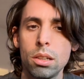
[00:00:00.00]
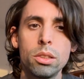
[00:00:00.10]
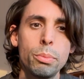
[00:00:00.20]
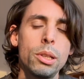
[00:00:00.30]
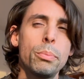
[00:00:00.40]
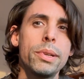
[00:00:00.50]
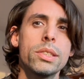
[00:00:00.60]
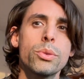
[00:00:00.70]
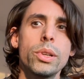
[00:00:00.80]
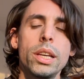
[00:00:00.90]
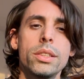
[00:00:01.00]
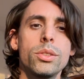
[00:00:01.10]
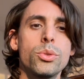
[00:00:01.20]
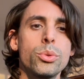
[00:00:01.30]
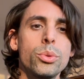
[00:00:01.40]
All developments
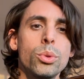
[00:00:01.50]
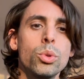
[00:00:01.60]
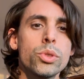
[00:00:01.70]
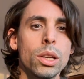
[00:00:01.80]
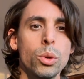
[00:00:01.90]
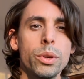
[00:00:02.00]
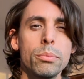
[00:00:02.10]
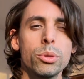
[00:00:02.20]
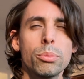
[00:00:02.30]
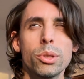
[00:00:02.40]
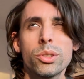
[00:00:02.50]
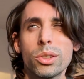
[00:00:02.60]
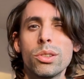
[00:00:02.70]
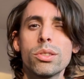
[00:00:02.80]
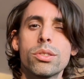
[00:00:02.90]
related to ultra-low input
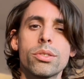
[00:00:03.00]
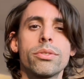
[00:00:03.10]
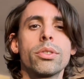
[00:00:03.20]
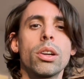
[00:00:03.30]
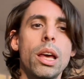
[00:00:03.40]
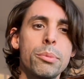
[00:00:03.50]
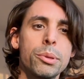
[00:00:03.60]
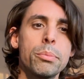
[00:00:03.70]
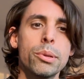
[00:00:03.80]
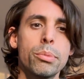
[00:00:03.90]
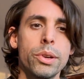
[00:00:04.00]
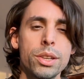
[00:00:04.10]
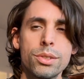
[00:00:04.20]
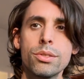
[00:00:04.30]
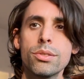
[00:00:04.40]
protocols for library
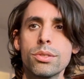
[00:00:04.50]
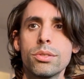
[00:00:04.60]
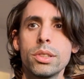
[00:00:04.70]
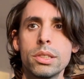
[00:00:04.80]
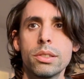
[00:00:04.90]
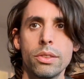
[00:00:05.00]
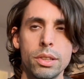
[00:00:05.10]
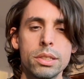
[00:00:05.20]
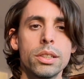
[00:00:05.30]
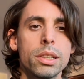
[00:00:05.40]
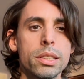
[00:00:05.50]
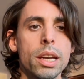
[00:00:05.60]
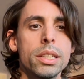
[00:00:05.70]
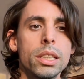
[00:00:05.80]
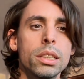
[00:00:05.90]
preparations, these things are
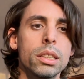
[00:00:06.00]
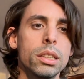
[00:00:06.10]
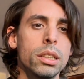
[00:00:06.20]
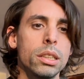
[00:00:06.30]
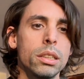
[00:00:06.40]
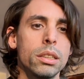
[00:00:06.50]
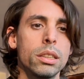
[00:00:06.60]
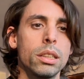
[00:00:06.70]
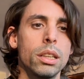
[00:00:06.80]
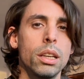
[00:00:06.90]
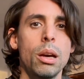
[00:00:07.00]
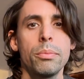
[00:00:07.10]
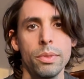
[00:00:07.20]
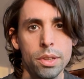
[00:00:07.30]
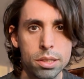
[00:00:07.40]
exciting.
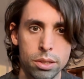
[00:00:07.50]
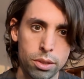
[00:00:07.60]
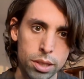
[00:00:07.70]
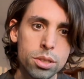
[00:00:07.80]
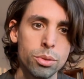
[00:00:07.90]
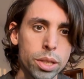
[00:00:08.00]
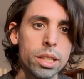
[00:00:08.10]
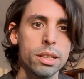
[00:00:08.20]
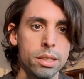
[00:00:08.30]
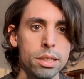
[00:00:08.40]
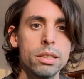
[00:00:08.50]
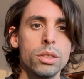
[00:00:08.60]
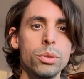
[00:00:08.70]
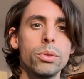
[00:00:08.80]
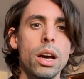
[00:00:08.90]
These things already exist.
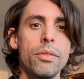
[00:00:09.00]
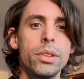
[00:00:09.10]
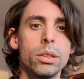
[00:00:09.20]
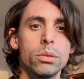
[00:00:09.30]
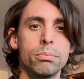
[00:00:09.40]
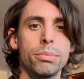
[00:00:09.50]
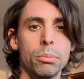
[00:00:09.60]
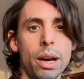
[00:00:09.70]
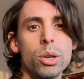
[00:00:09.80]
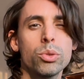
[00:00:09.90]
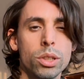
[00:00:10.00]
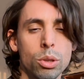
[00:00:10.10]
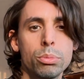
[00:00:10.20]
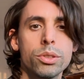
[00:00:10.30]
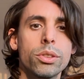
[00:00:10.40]
You have the PacBio
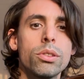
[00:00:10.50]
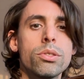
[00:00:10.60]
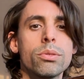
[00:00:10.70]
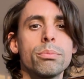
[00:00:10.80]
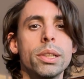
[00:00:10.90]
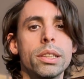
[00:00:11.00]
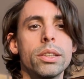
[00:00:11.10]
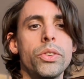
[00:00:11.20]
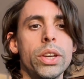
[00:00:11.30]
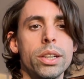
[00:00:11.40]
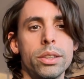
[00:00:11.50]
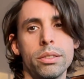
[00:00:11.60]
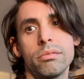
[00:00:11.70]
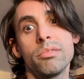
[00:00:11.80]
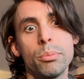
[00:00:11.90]
ultra-low protocols, but they are
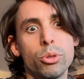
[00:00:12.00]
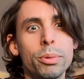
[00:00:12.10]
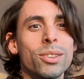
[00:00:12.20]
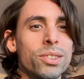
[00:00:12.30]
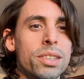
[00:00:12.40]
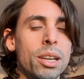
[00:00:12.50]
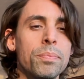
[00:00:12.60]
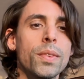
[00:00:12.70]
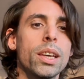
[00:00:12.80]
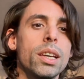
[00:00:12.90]
improving all the time.